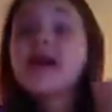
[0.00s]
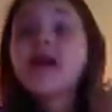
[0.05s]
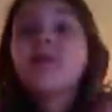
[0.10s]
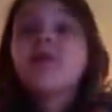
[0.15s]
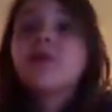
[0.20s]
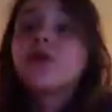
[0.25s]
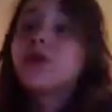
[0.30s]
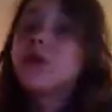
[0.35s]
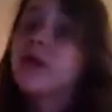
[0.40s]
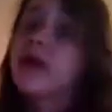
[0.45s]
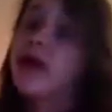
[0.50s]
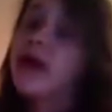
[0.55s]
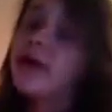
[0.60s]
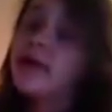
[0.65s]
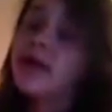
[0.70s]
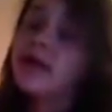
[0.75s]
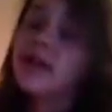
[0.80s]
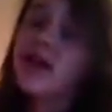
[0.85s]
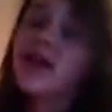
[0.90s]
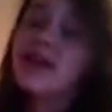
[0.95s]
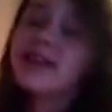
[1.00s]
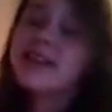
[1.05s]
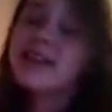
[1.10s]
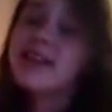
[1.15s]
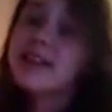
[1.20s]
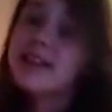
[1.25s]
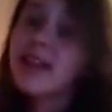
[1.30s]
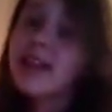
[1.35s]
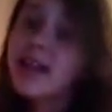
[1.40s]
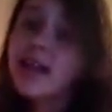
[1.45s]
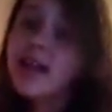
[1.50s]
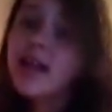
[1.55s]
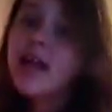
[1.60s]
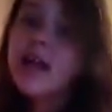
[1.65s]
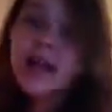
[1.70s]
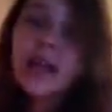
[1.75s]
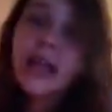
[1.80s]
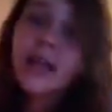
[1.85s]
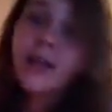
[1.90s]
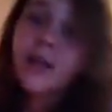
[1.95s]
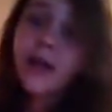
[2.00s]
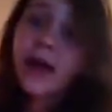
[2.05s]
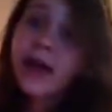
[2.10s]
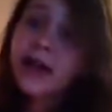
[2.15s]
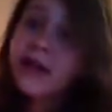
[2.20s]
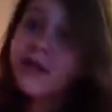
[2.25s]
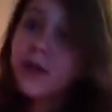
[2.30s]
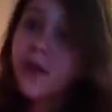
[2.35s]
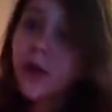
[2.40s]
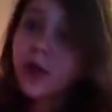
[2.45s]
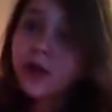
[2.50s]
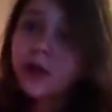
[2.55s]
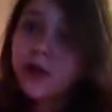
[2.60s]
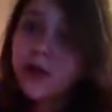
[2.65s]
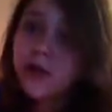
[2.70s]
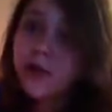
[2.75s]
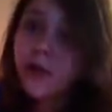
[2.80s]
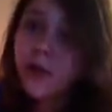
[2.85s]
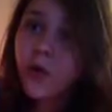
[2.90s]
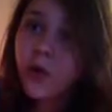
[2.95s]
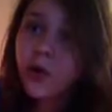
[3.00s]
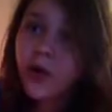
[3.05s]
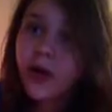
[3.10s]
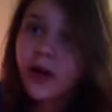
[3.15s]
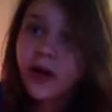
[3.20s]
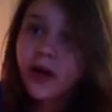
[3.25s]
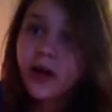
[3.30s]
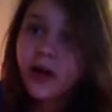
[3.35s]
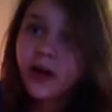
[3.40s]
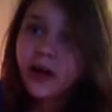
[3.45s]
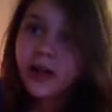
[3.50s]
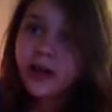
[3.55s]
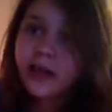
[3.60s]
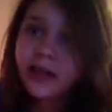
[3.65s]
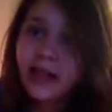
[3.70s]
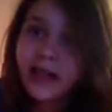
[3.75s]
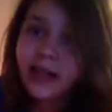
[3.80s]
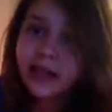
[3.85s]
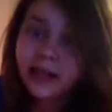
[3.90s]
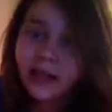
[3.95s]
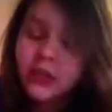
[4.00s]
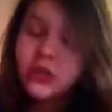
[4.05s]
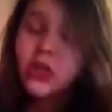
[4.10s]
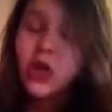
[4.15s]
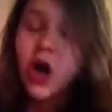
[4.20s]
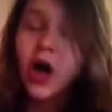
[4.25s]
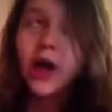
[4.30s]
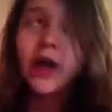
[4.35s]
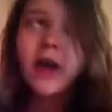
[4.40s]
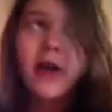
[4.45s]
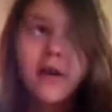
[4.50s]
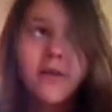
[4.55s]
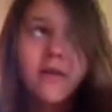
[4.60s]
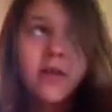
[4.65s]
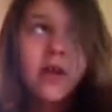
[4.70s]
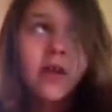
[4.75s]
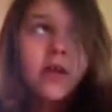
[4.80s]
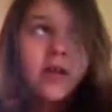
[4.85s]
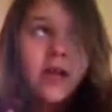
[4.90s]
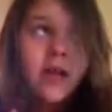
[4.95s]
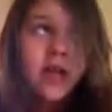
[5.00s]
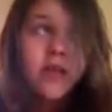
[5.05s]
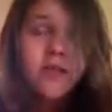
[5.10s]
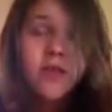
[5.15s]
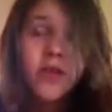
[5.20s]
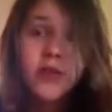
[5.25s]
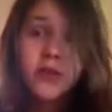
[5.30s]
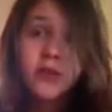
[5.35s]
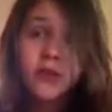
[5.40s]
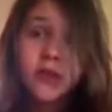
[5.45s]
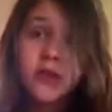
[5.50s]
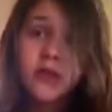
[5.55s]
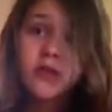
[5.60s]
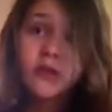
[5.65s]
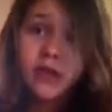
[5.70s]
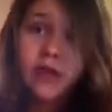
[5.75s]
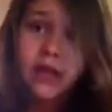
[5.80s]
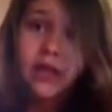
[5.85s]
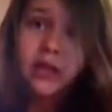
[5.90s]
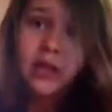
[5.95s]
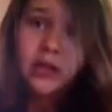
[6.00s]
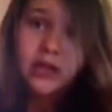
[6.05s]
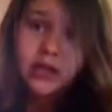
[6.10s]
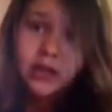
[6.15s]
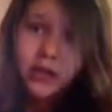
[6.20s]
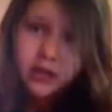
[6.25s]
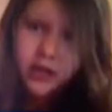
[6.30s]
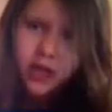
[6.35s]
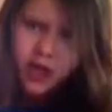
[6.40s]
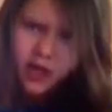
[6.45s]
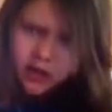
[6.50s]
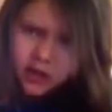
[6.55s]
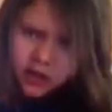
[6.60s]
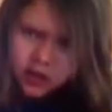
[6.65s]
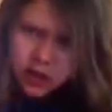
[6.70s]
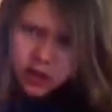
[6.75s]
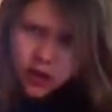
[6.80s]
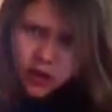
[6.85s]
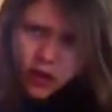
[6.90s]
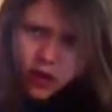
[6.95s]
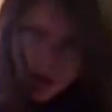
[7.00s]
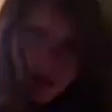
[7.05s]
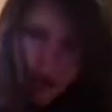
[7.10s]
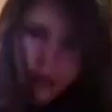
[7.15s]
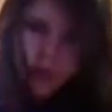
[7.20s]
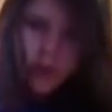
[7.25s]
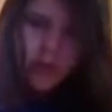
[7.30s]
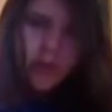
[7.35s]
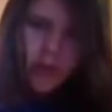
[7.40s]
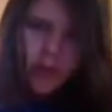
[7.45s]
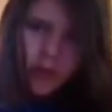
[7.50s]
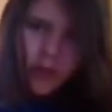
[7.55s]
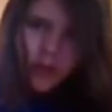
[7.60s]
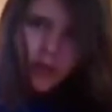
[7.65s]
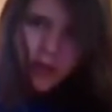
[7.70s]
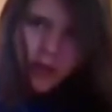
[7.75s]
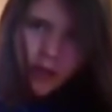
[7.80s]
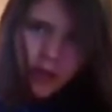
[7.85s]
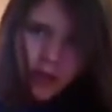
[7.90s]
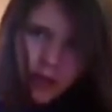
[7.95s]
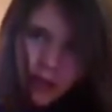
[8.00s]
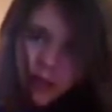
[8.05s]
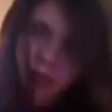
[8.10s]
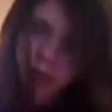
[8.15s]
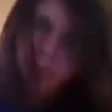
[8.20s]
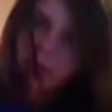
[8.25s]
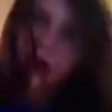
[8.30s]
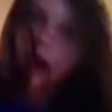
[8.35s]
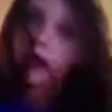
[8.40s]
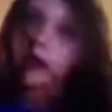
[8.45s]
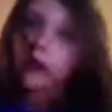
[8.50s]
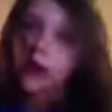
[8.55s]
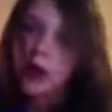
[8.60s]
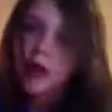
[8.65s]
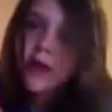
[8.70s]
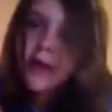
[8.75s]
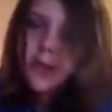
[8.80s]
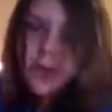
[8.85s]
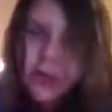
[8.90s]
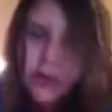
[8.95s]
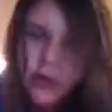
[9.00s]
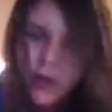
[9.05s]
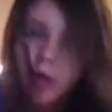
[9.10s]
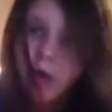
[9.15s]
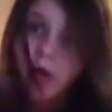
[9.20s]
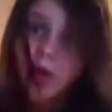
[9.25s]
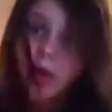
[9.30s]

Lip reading: number, but I mean, honestly, thank you guys for all the support, and honestly, that's a lot of views to me. Not 7 million, I'm not there yet, but you